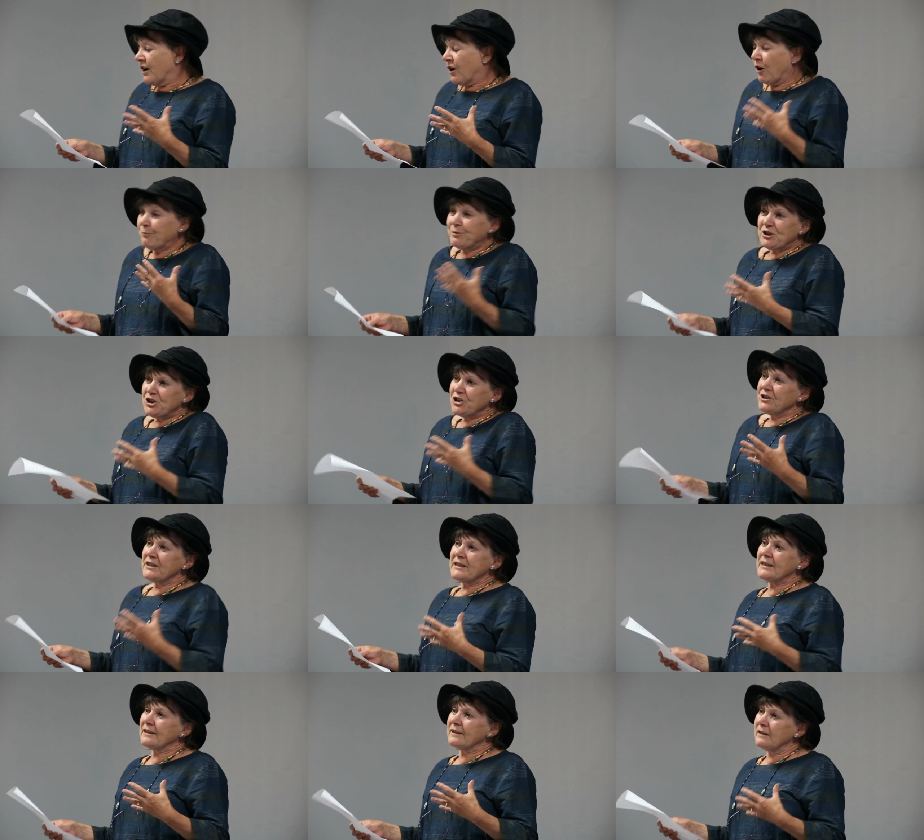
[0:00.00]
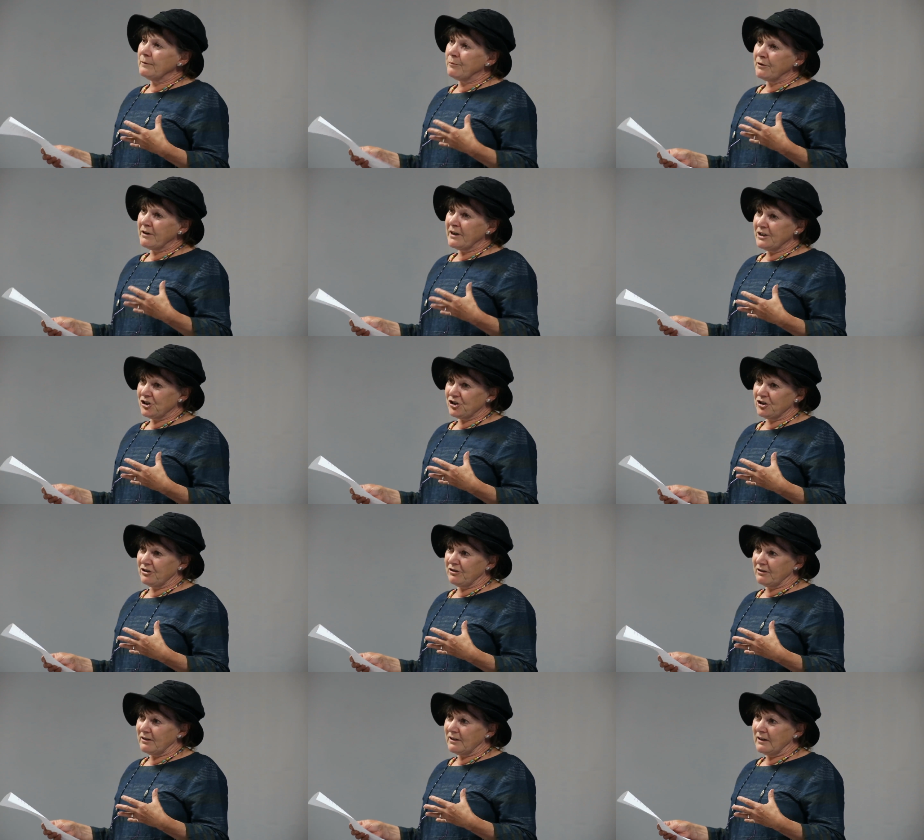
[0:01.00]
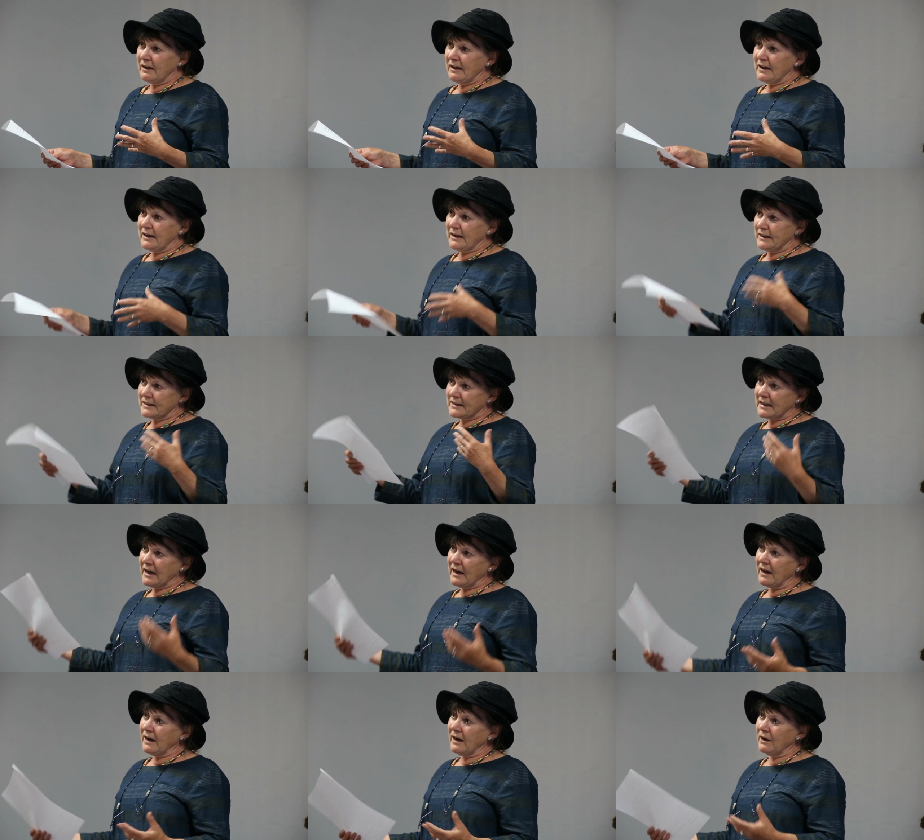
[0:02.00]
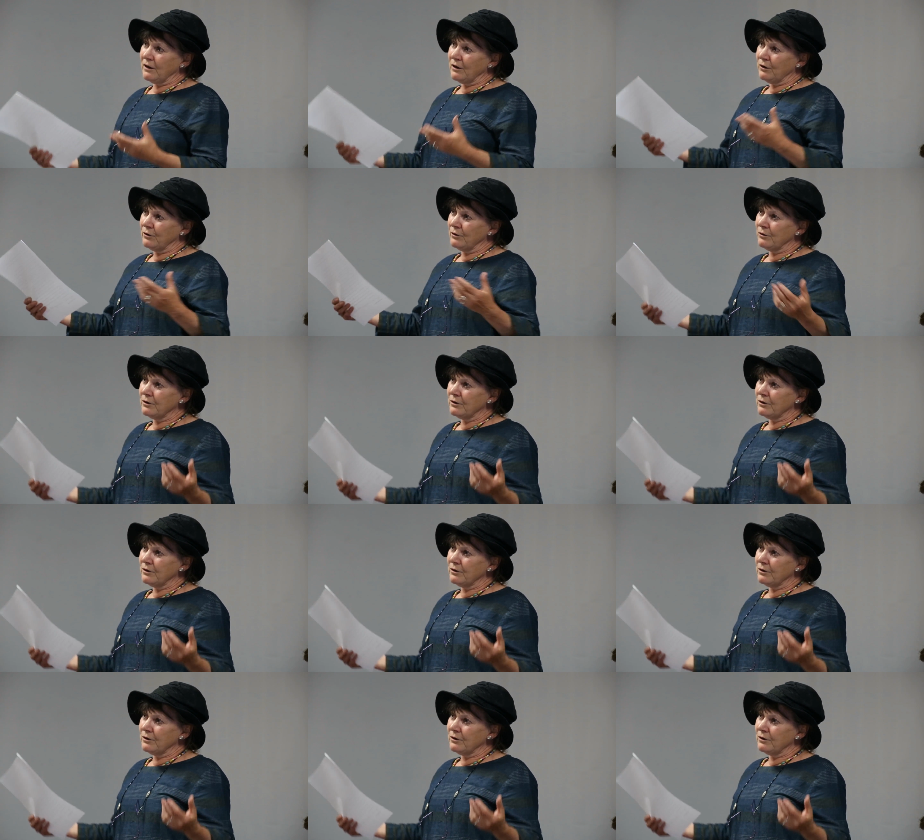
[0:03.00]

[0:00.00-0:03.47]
opportunity and liberation is how